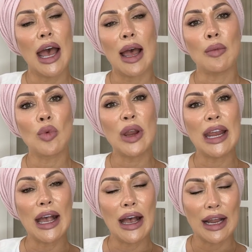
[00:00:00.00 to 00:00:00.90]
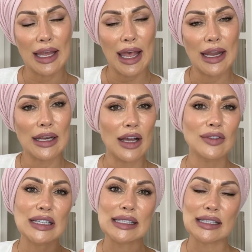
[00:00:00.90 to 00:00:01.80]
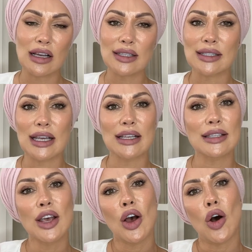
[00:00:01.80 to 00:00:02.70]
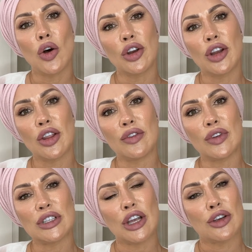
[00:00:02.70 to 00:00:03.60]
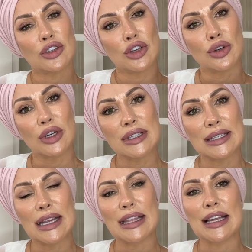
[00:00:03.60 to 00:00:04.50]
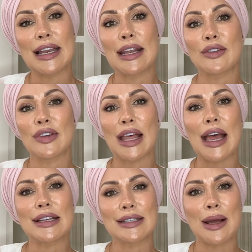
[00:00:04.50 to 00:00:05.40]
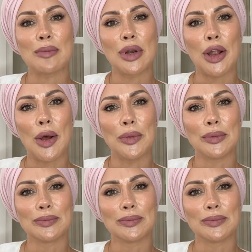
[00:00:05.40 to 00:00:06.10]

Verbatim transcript: and we again have discussed this on another video, so you can see the link for that down below.